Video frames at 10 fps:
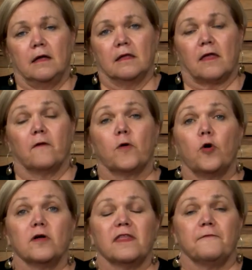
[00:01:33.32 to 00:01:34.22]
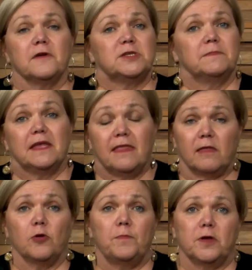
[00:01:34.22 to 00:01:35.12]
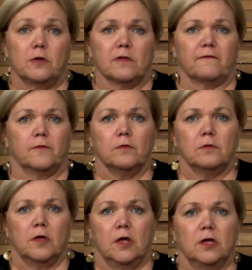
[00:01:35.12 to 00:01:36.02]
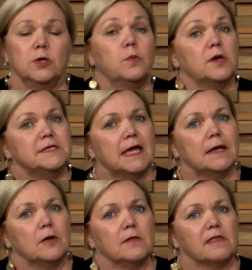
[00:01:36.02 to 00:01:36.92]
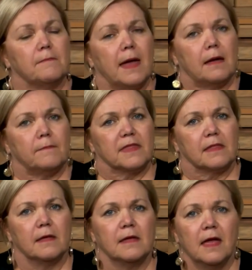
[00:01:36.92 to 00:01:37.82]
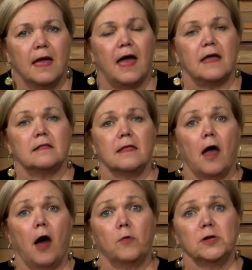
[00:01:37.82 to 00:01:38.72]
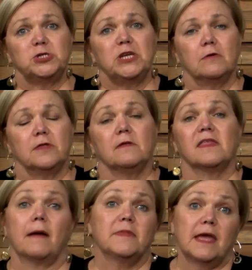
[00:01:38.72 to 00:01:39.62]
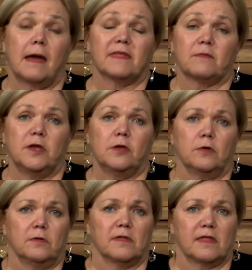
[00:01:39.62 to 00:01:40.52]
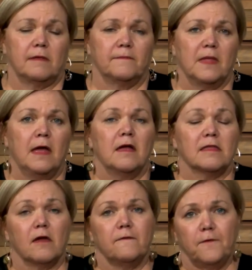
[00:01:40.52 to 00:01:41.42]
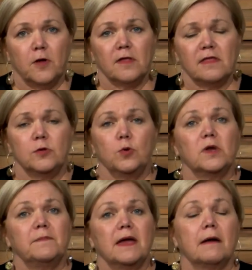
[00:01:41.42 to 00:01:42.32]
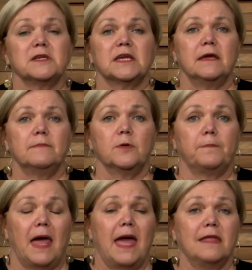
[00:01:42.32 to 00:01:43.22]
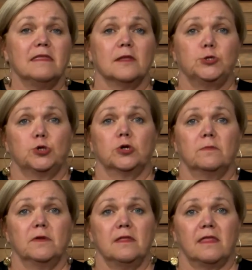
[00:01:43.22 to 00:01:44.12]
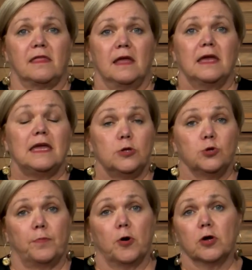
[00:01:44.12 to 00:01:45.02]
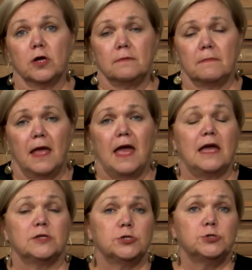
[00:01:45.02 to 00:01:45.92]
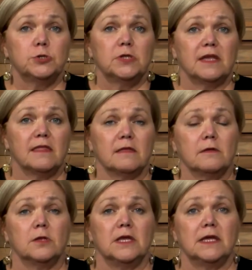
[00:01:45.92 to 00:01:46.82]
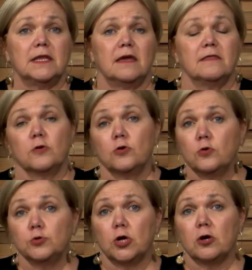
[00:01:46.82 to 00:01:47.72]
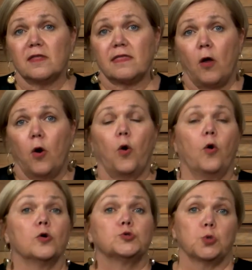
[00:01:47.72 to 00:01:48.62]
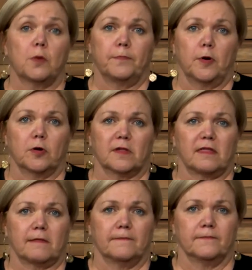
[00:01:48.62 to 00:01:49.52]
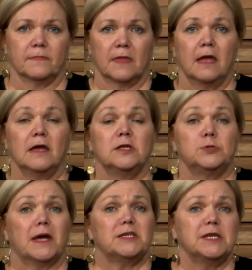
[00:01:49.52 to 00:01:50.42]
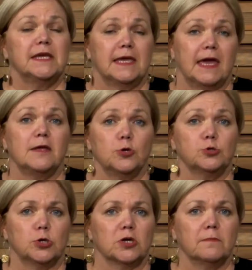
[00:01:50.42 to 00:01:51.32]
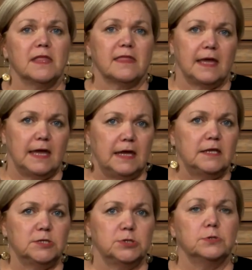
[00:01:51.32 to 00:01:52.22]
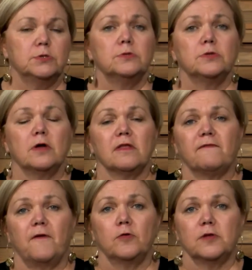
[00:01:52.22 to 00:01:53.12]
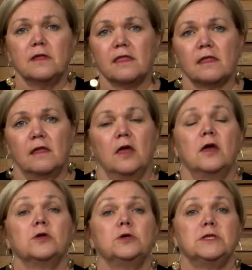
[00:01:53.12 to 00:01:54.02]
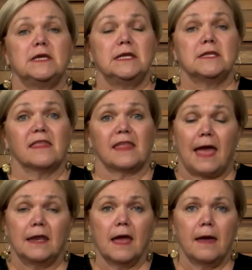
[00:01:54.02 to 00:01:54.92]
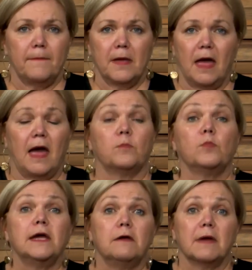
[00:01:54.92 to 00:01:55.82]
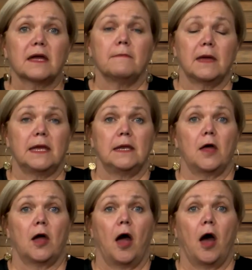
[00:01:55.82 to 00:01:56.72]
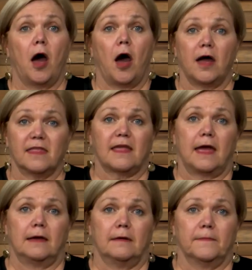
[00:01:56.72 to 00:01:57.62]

So of course, for it to be super useful, you want to download some apps. And I want to share with you some of the apps we use. So first, you want to be able to keep your plans and documents in your pocket. And to do this, you need either Google Docs or Dropbox. To actually get your documents into those folders, you need a scanning app, and we recommend iScanner.